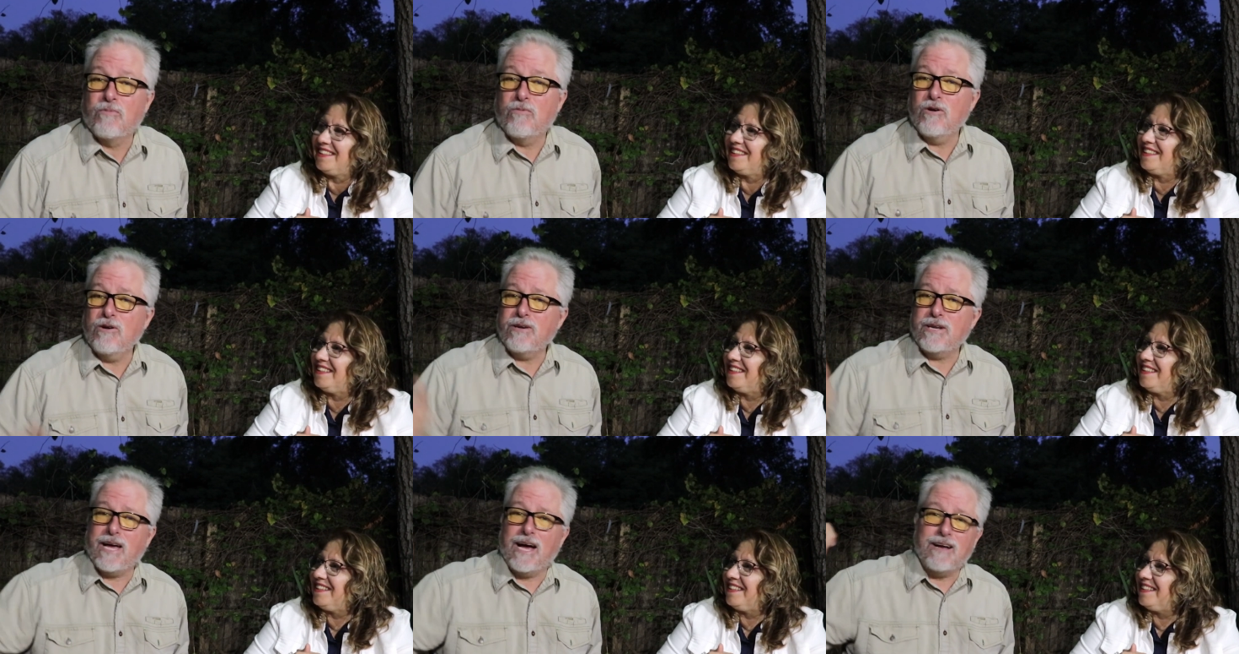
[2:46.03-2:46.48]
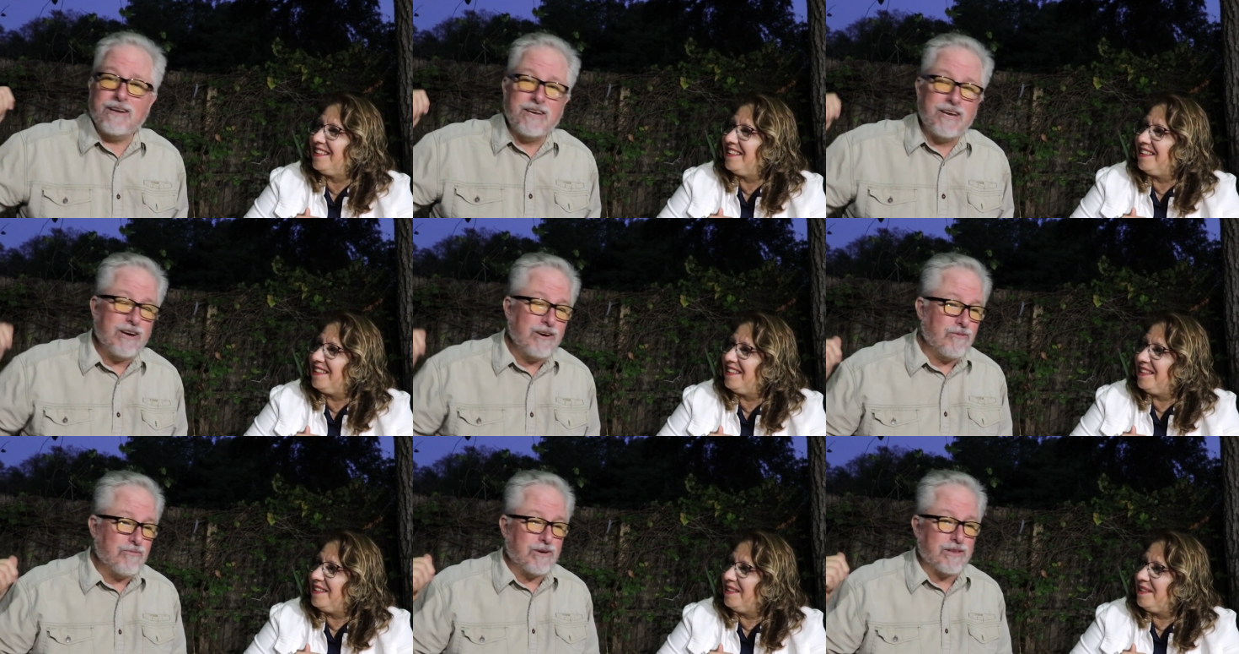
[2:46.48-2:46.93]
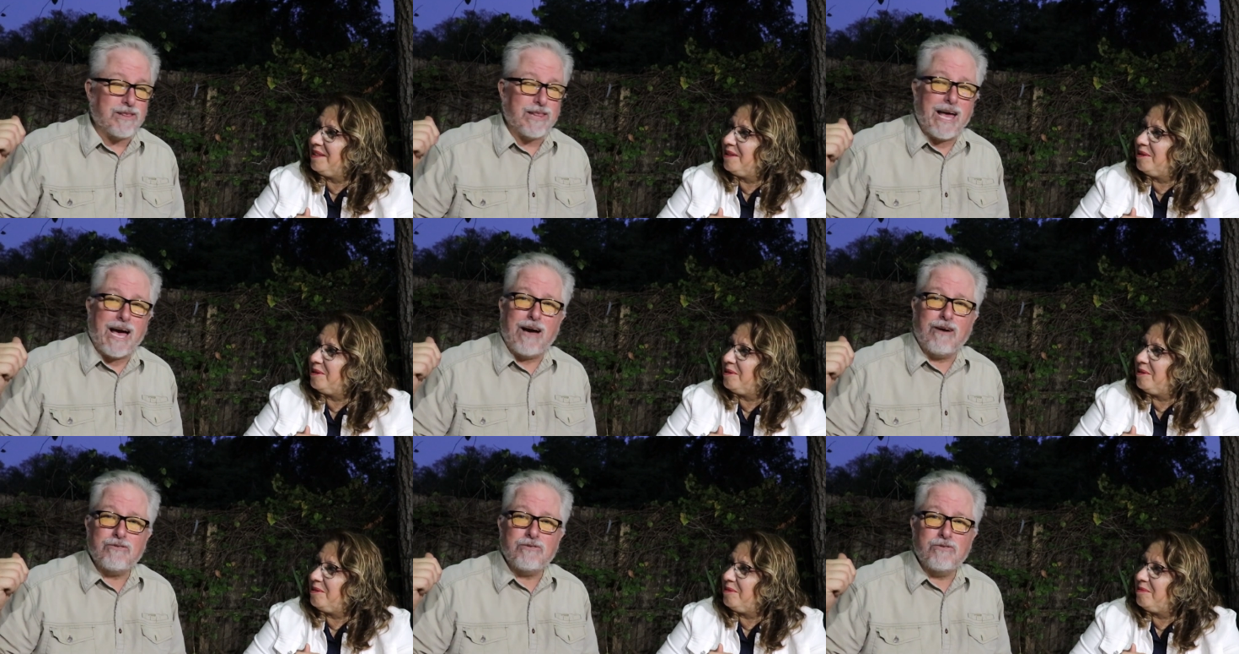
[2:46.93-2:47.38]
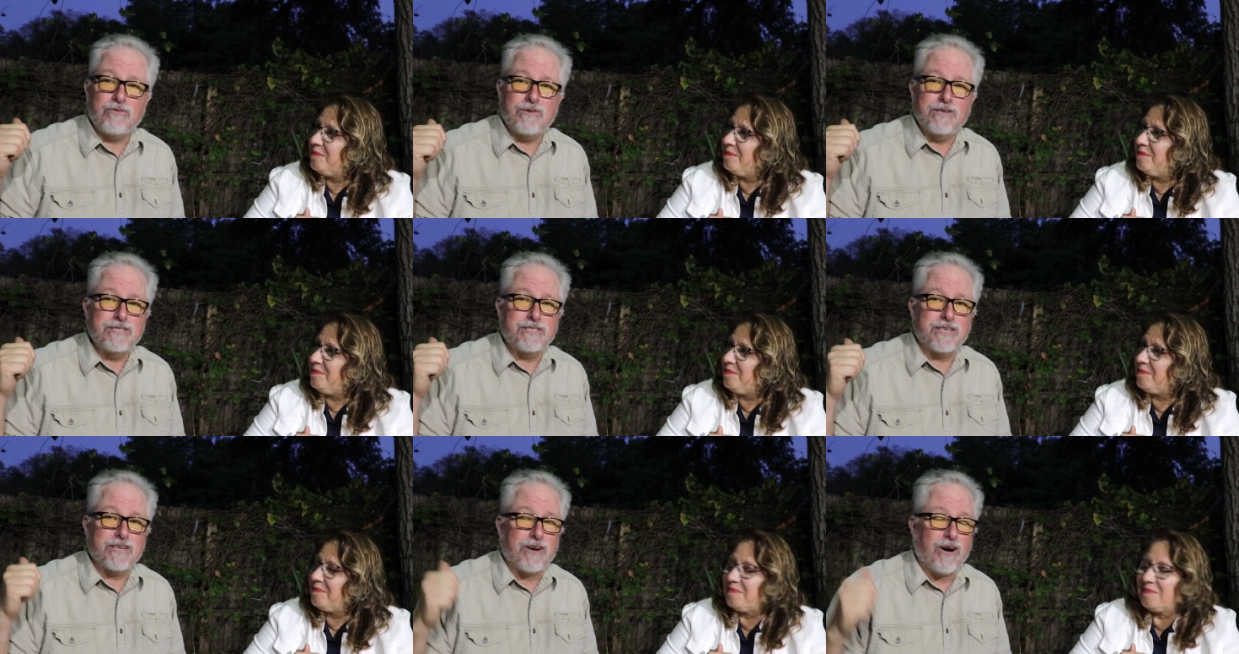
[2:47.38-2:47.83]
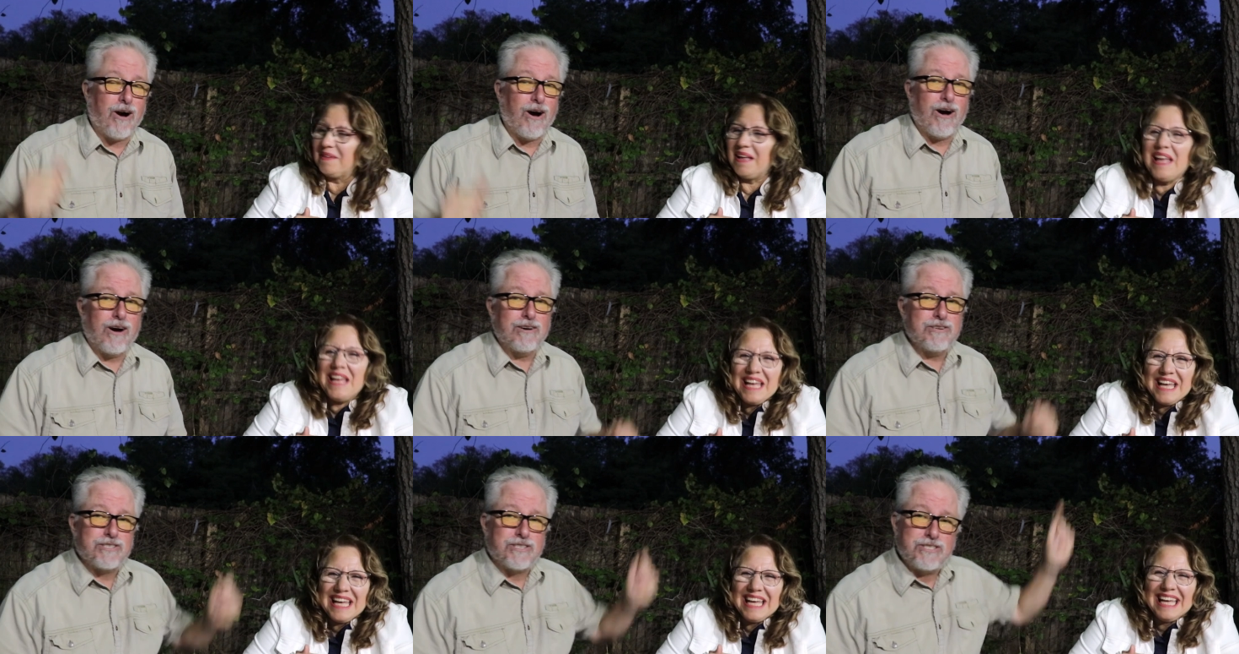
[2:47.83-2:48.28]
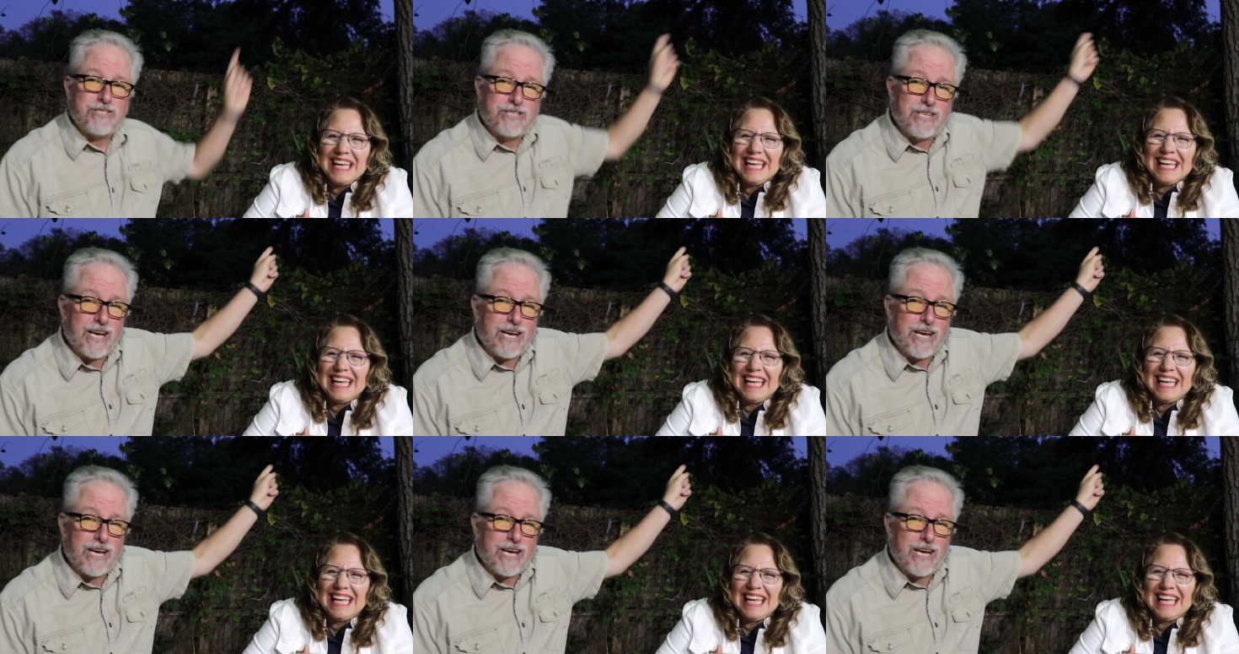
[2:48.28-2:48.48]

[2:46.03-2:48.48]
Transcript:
Speaker 1: We're down here with loud, noisy cars,